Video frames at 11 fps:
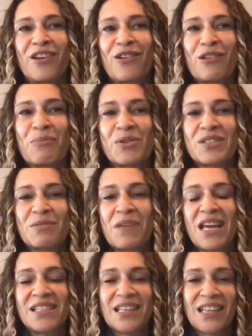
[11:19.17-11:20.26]
You know, the most
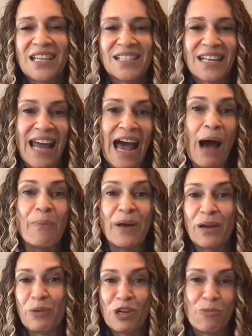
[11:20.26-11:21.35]
amazing things can
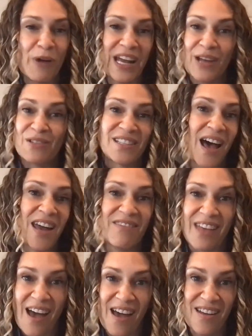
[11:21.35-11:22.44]
happen when you break outside
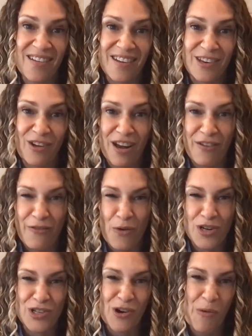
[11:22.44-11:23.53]
of that and you kind of
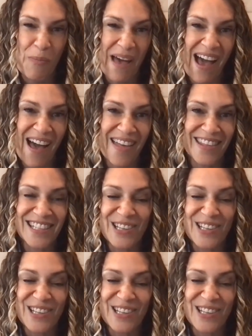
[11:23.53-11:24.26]
forge your own path.